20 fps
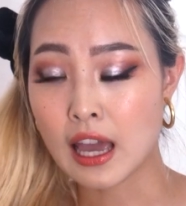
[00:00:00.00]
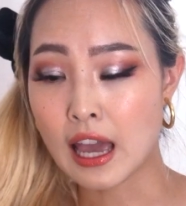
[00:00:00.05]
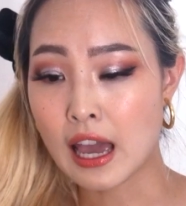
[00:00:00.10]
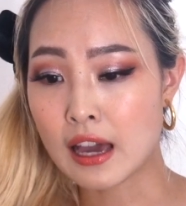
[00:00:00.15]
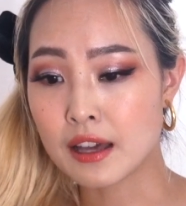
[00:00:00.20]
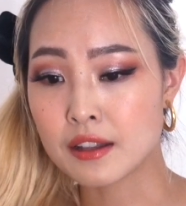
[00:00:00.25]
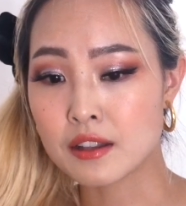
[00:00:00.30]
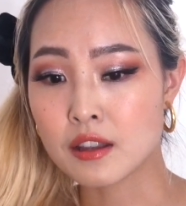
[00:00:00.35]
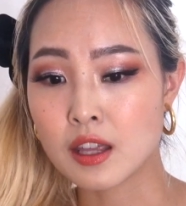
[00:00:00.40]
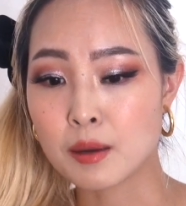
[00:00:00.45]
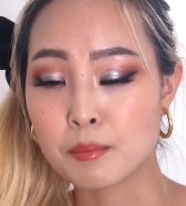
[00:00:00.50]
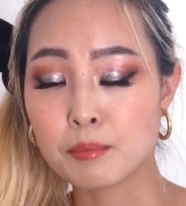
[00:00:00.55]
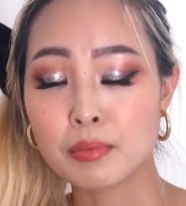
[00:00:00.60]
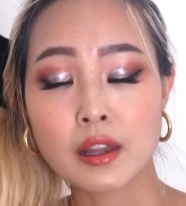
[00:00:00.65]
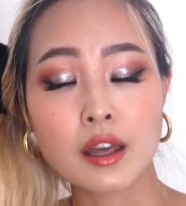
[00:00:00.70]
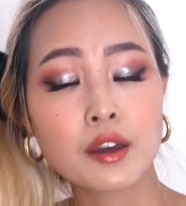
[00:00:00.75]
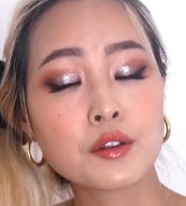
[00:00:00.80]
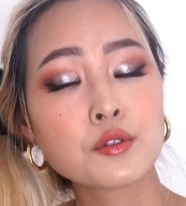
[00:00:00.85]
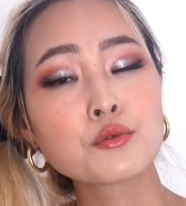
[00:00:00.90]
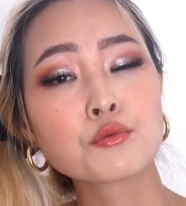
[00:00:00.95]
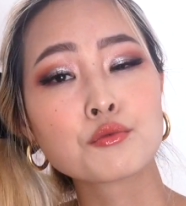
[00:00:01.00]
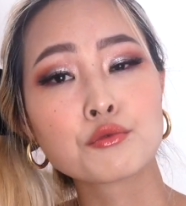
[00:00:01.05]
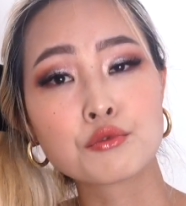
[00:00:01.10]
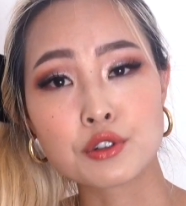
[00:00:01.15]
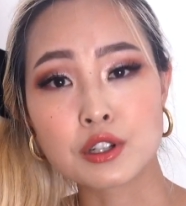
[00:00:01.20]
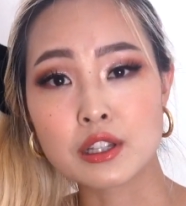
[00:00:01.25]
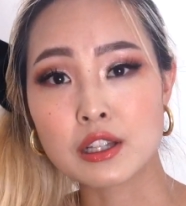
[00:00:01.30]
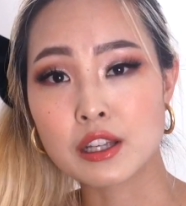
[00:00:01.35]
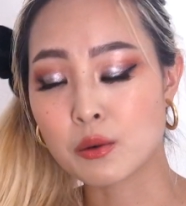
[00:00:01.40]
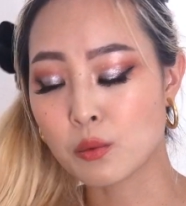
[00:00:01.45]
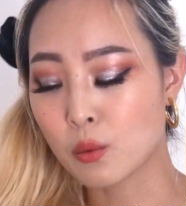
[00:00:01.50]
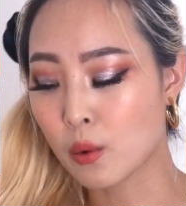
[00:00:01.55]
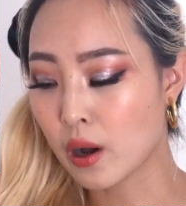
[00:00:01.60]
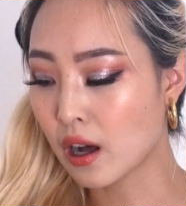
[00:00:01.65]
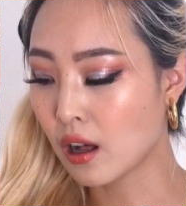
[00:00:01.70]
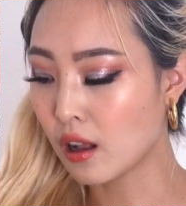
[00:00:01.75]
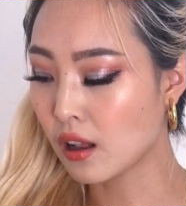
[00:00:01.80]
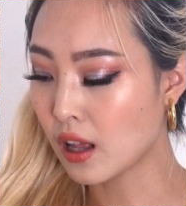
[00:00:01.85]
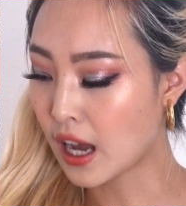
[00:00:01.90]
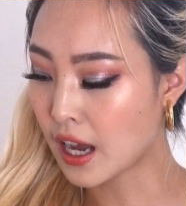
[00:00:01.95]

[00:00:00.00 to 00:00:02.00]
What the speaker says: and they blend really well.